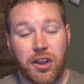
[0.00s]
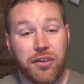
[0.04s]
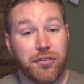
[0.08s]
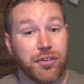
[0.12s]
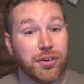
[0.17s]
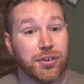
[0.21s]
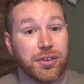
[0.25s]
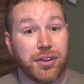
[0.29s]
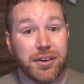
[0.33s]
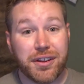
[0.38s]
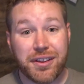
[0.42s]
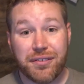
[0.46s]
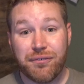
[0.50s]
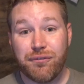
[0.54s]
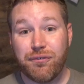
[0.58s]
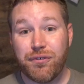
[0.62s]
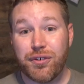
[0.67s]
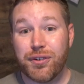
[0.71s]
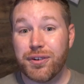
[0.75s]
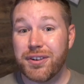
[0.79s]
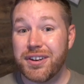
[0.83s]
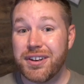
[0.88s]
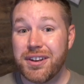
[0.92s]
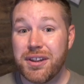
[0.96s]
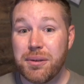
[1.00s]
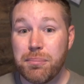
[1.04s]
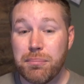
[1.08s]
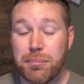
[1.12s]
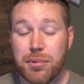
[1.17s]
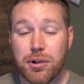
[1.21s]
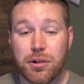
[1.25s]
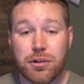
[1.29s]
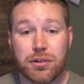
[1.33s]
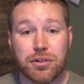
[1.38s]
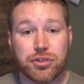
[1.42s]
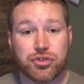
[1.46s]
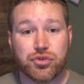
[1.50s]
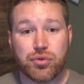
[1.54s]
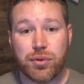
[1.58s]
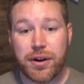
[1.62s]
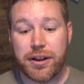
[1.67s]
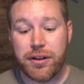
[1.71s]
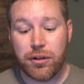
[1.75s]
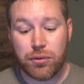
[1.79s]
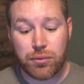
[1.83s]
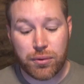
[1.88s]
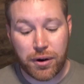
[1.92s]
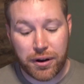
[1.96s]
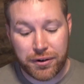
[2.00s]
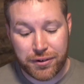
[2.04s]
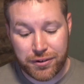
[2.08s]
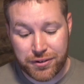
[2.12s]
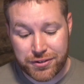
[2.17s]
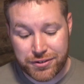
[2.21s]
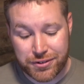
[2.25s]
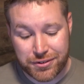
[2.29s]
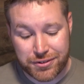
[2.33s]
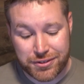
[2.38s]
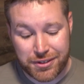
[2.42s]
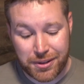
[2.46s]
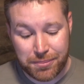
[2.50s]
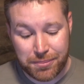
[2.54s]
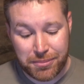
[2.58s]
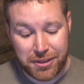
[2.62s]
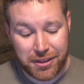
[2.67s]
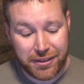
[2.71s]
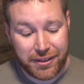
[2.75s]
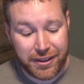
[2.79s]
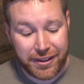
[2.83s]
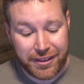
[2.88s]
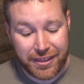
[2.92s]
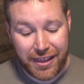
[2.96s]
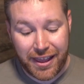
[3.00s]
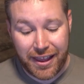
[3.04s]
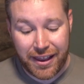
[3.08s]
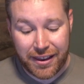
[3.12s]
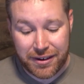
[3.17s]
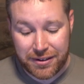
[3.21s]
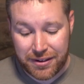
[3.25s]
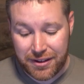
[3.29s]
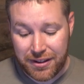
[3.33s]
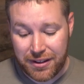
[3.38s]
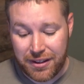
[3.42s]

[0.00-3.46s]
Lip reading: If you're looking for nimble trail runners or something like that,